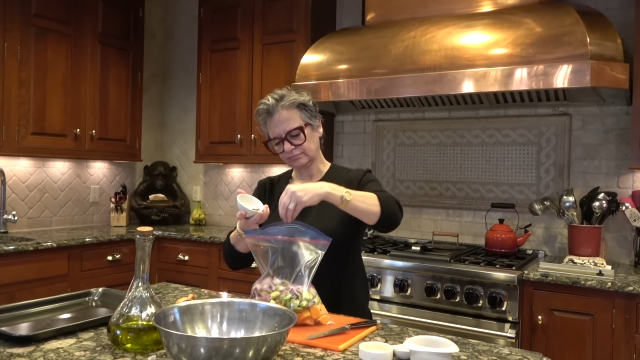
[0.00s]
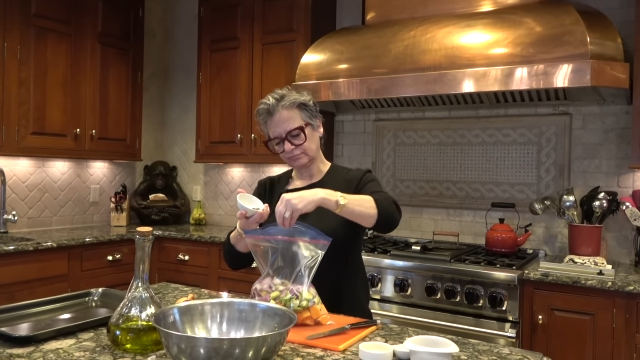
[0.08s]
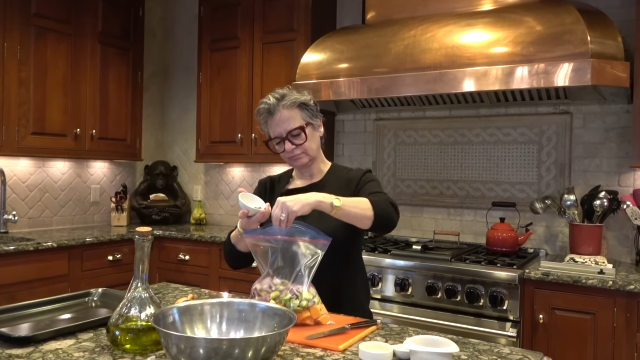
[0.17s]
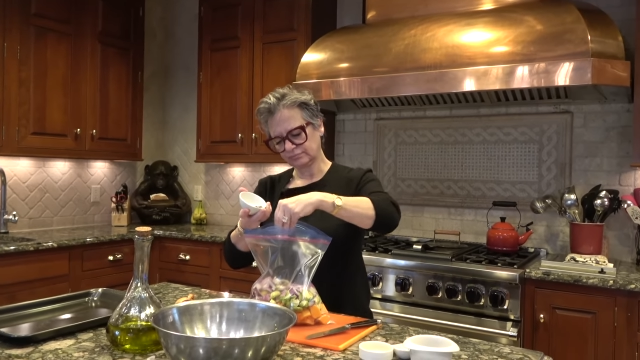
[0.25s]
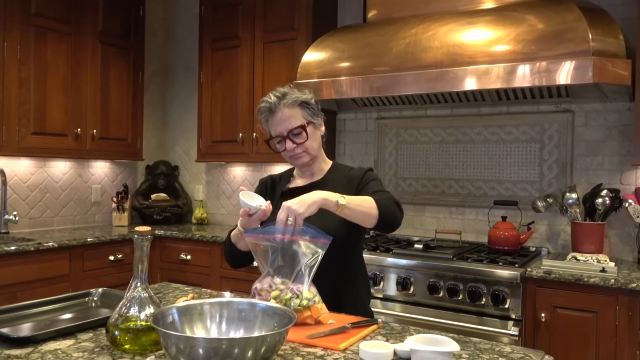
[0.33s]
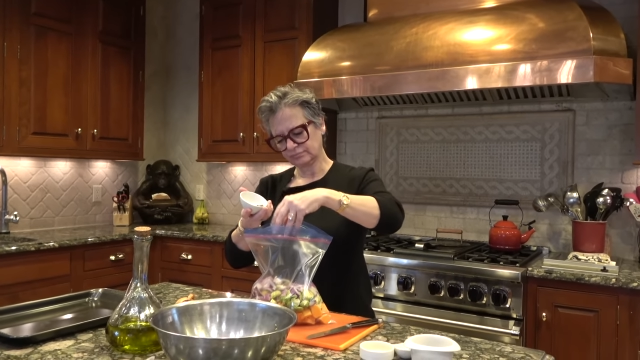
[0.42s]

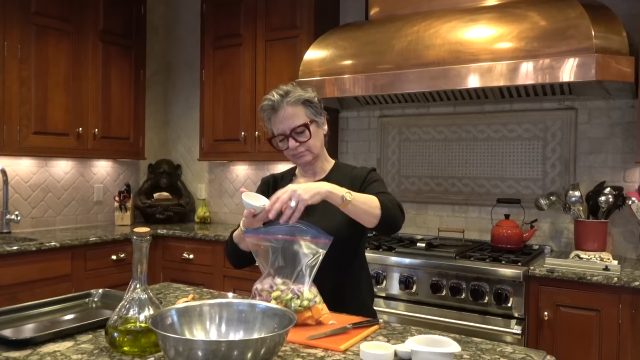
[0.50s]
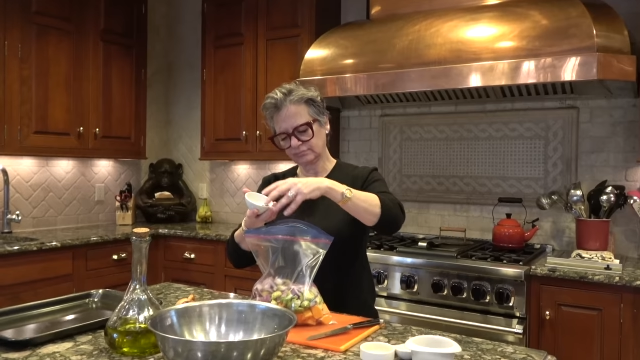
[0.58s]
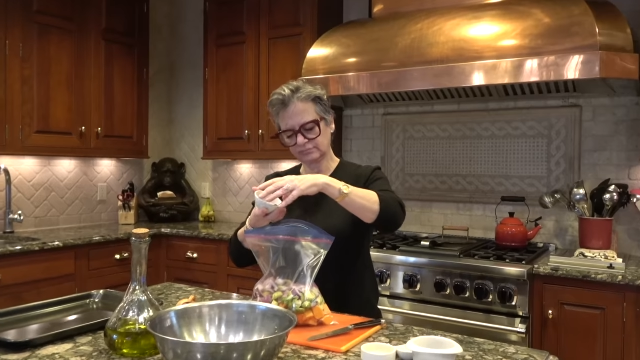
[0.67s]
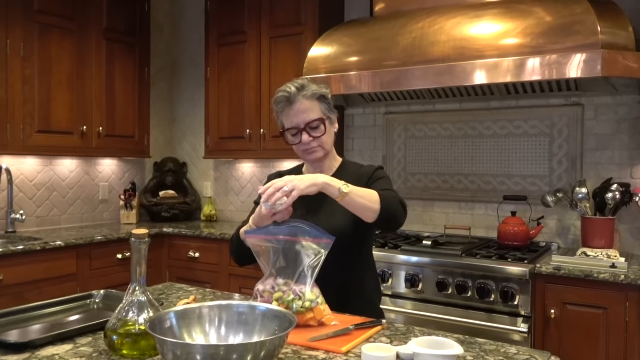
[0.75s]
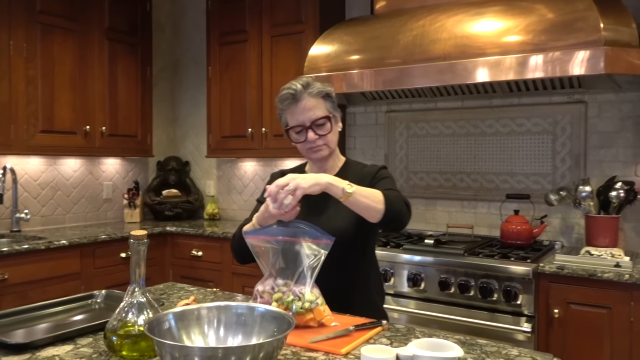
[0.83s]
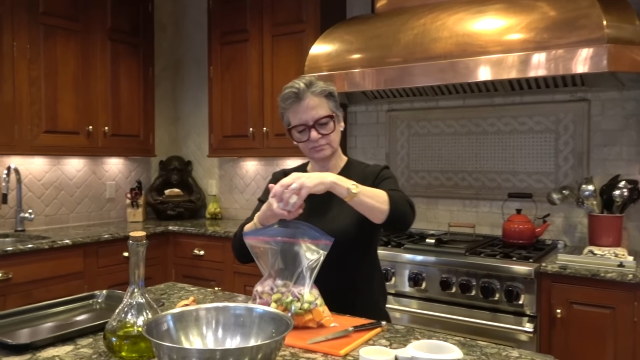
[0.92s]

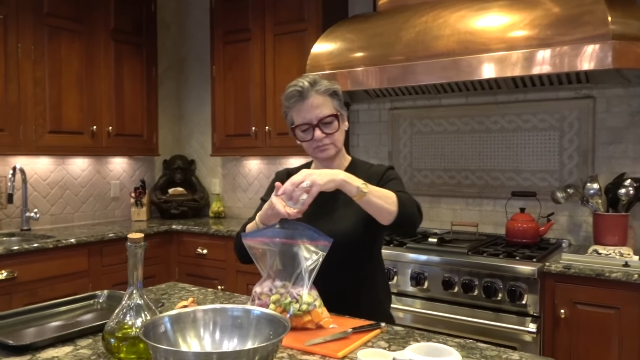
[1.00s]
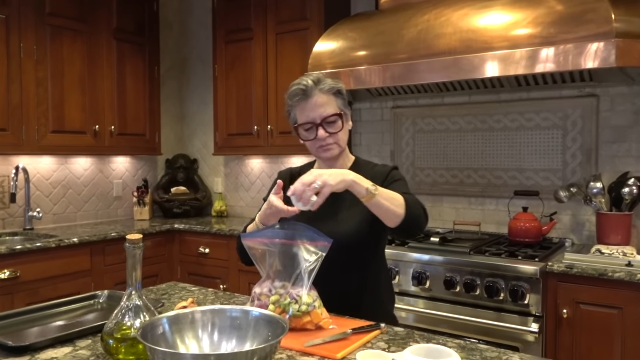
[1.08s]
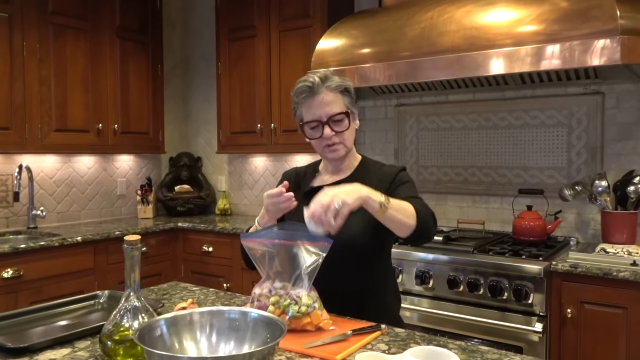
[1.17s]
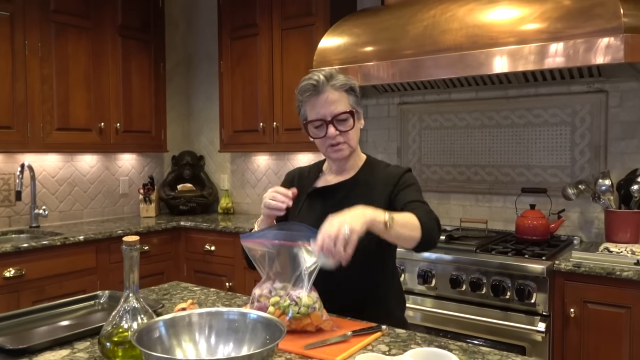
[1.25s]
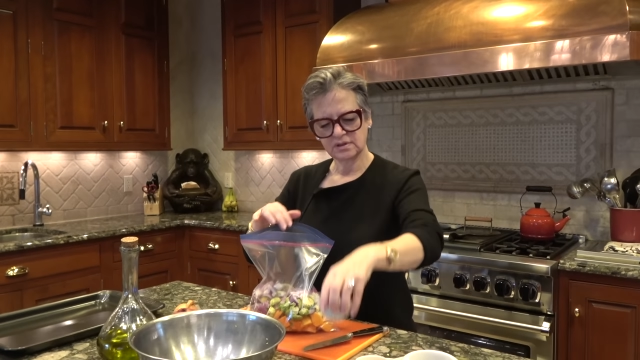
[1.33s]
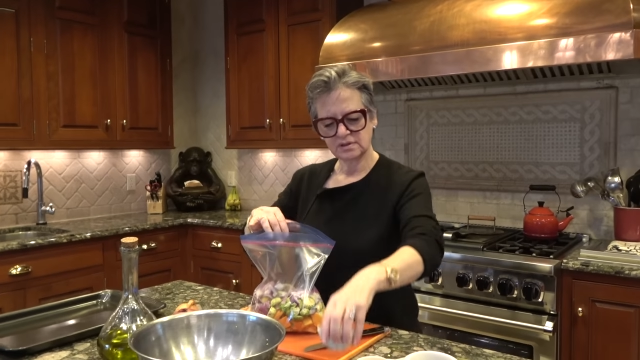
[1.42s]

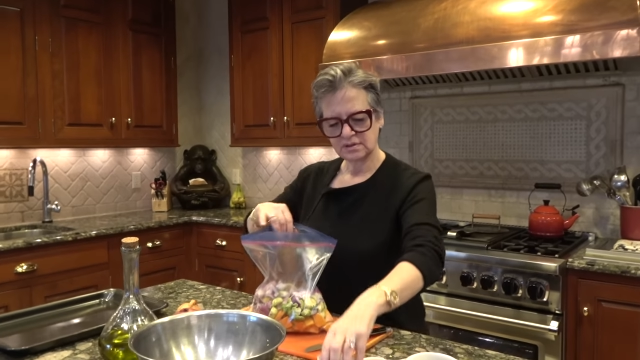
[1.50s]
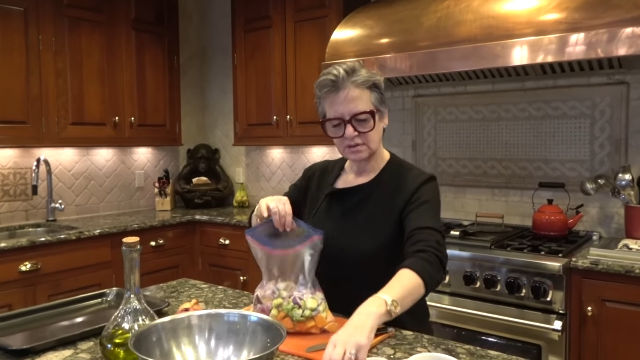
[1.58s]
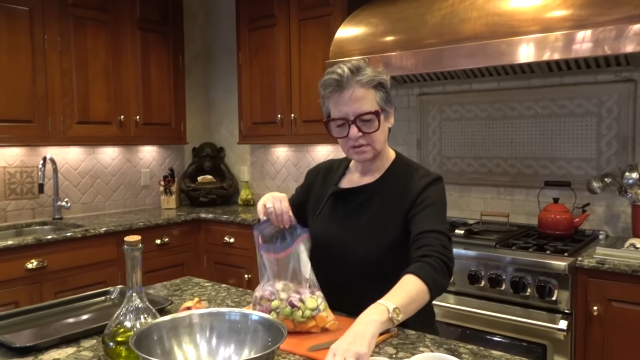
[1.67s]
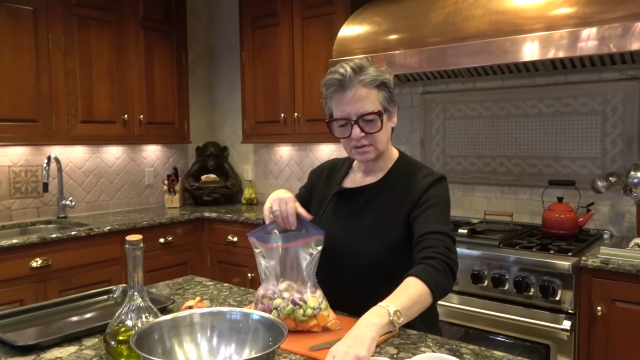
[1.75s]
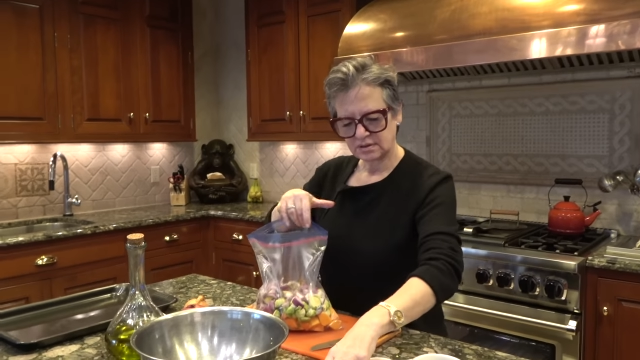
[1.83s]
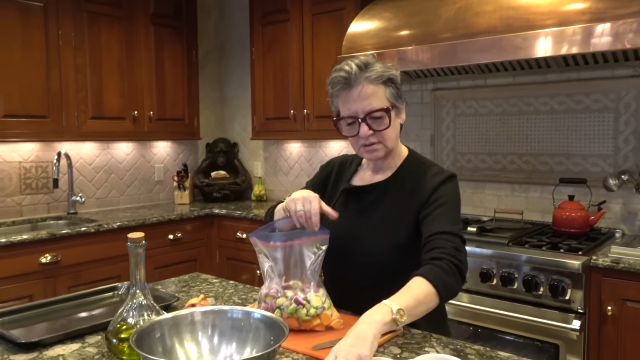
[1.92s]

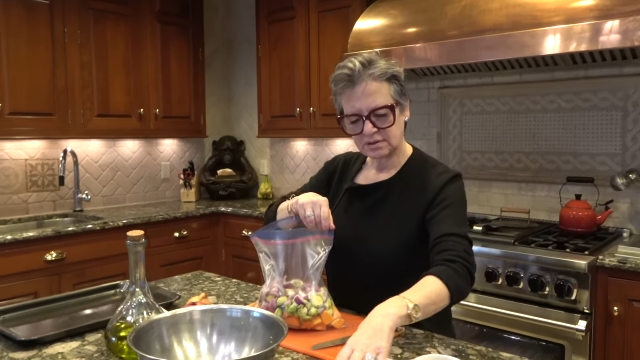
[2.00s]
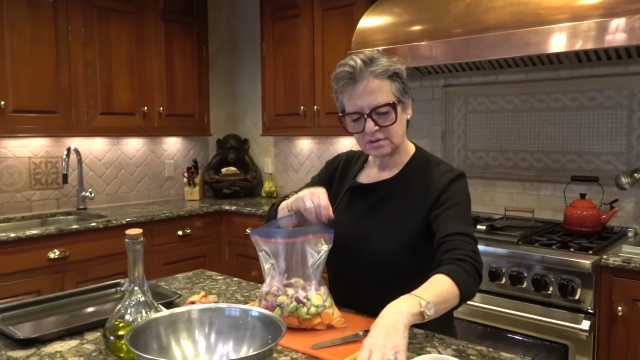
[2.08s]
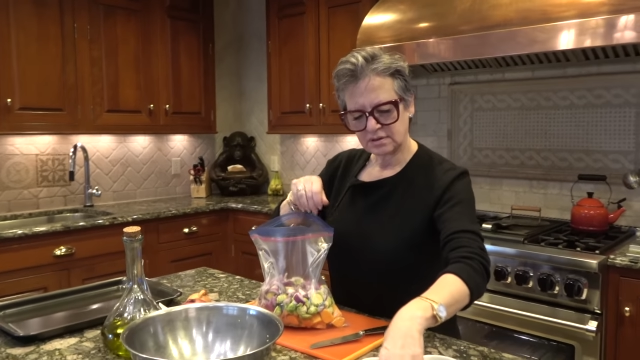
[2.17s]
[no speech]